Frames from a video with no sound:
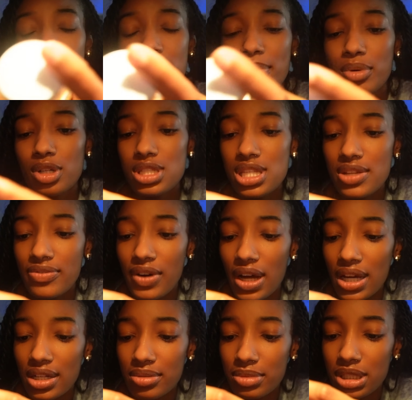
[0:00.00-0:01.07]

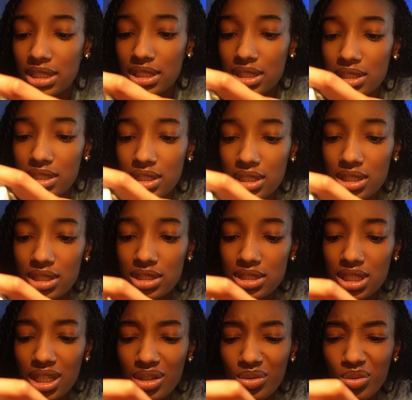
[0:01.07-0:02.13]
Multivitamin.
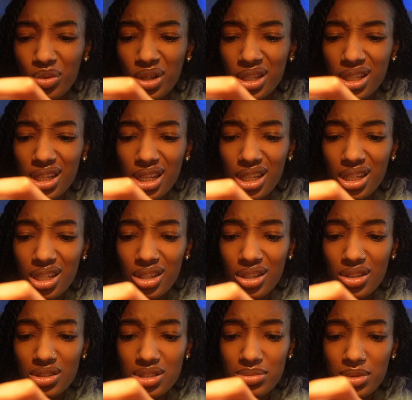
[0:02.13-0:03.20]
Take one a day,
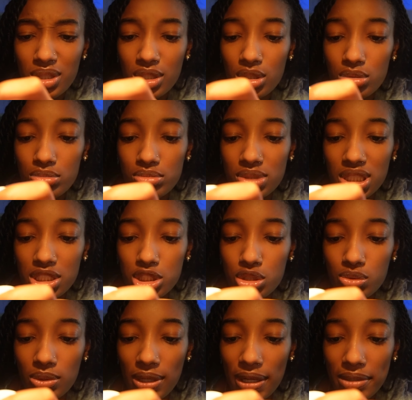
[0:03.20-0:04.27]
clear some more. Nope, take
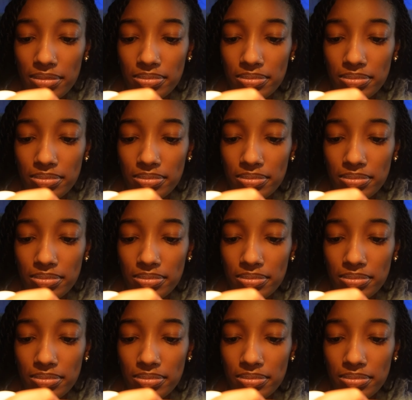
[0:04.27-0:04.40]
two a day.